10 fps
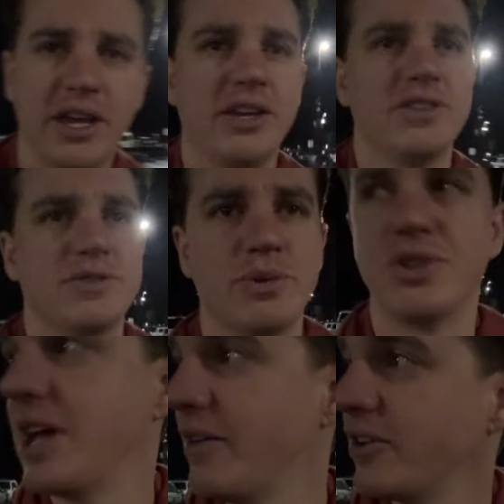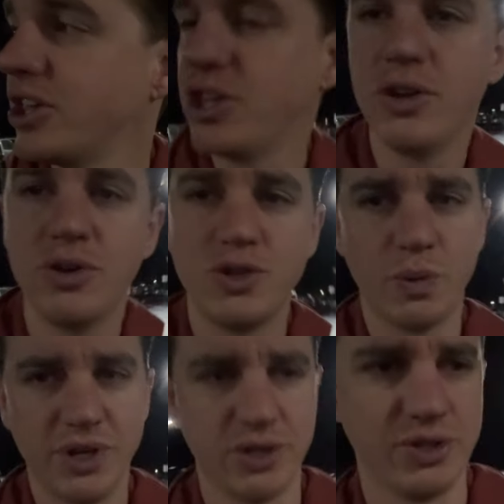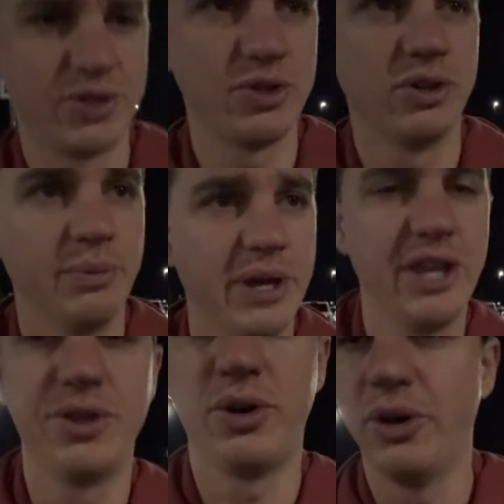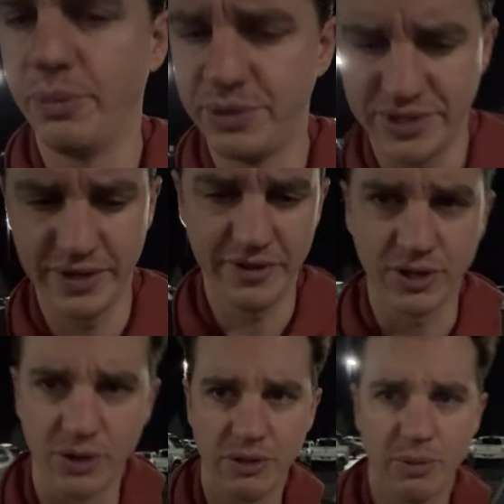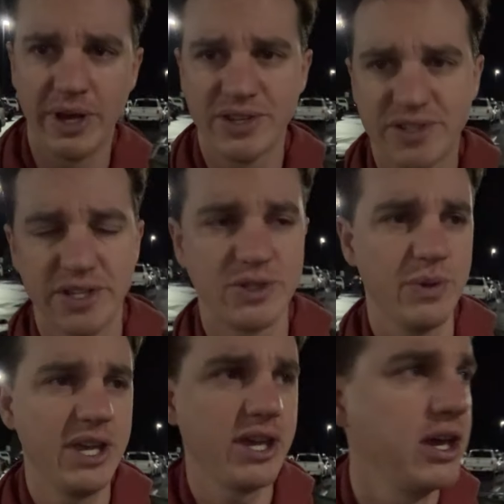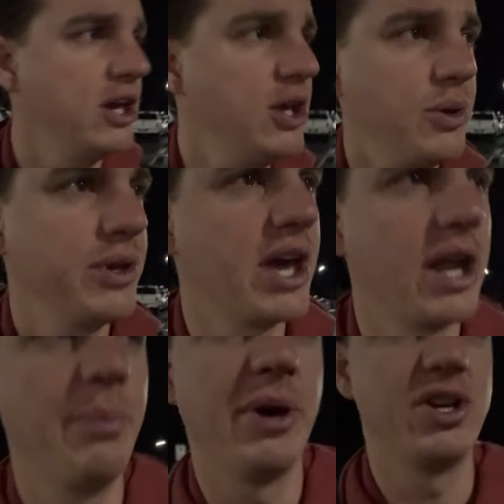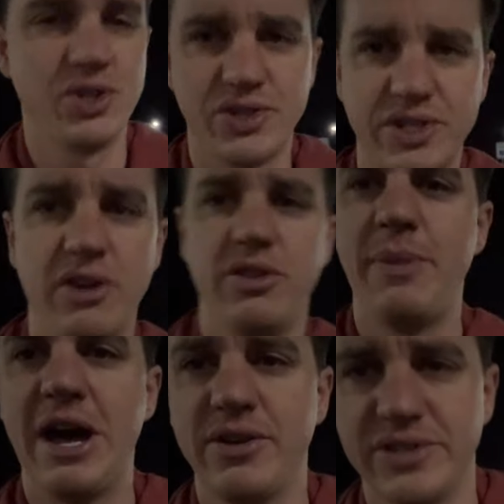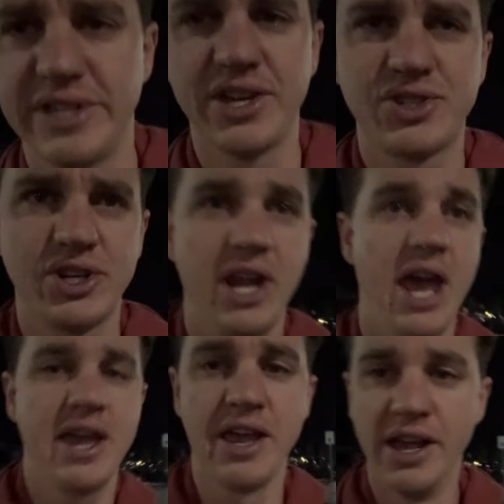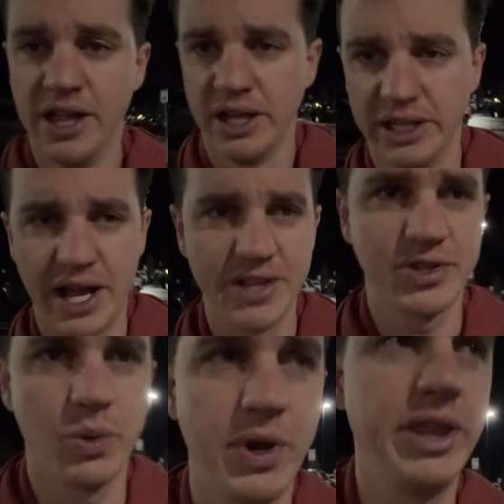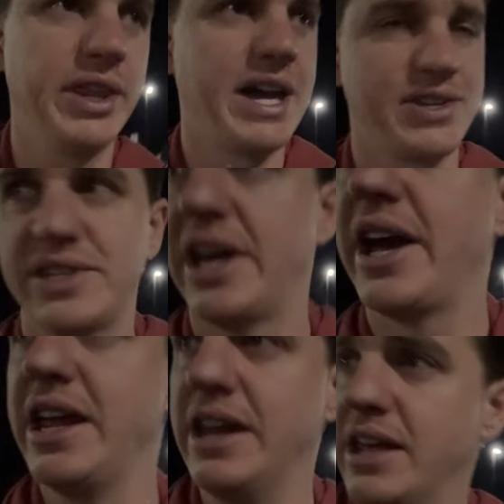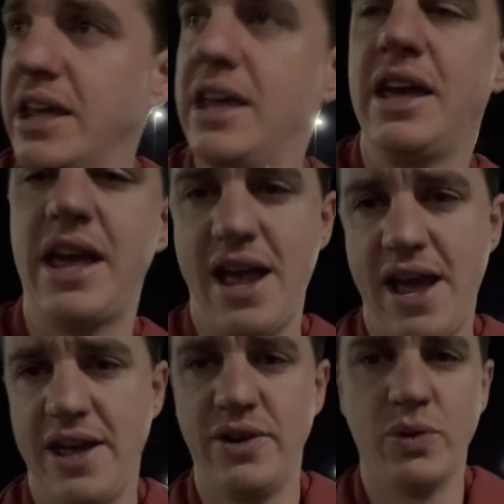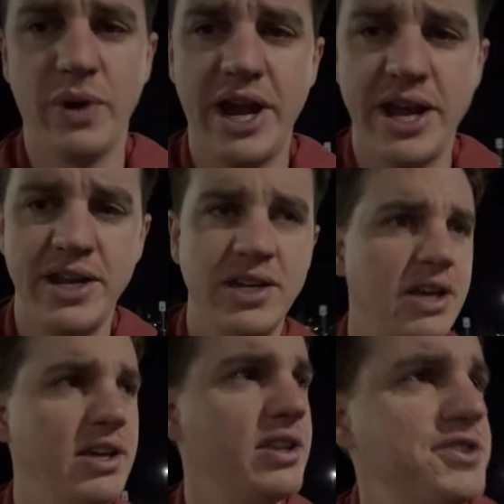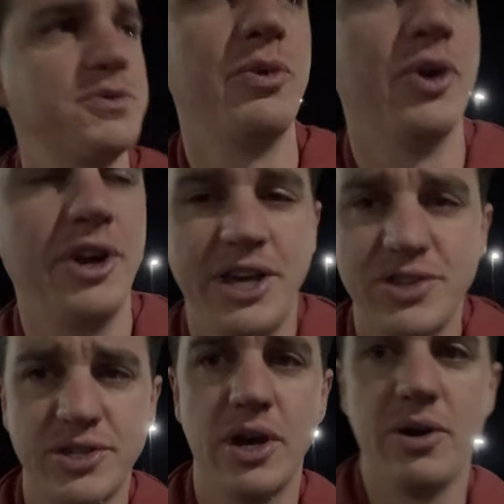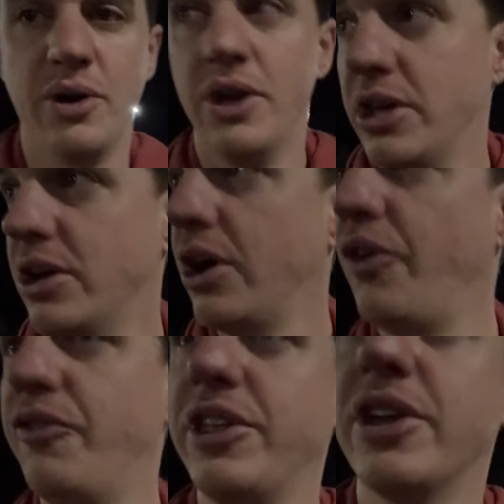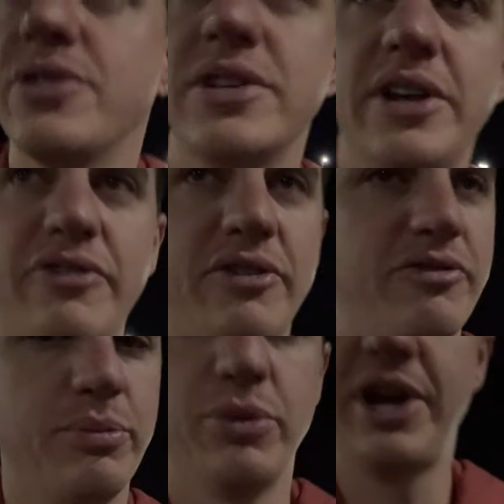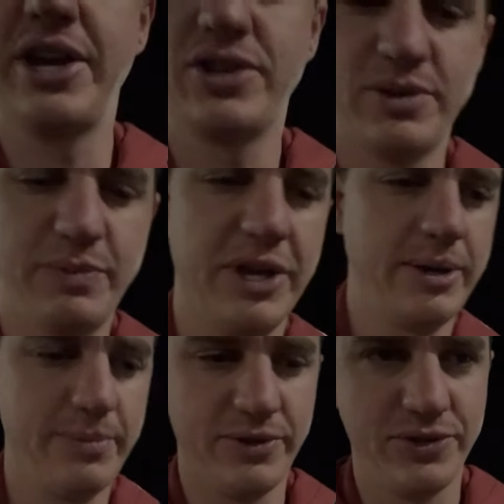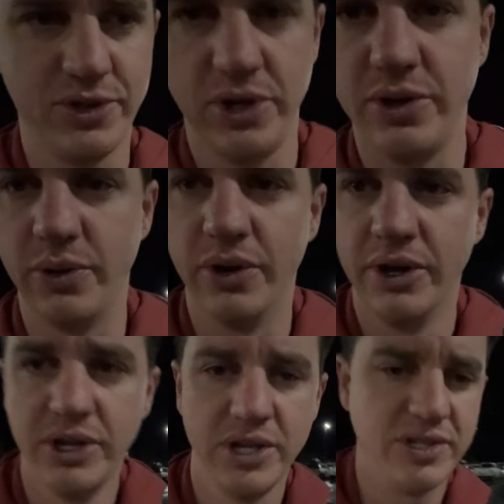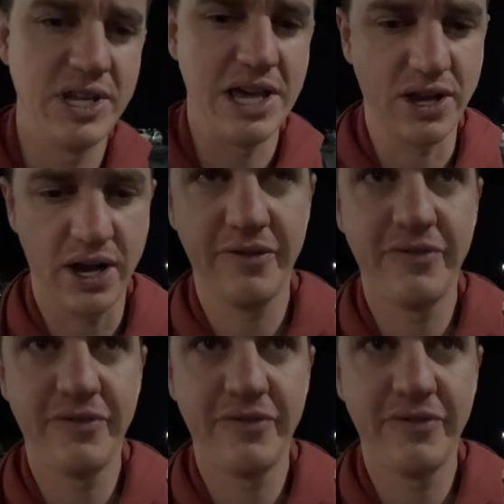It's supposed to have a huge winter storm hit the whole Pacific Northwest this week. Got a bunch of snow in the mountains yesterday, lots of wind last night, and rain this morning. So hopefully there's enough of a break to be able to take off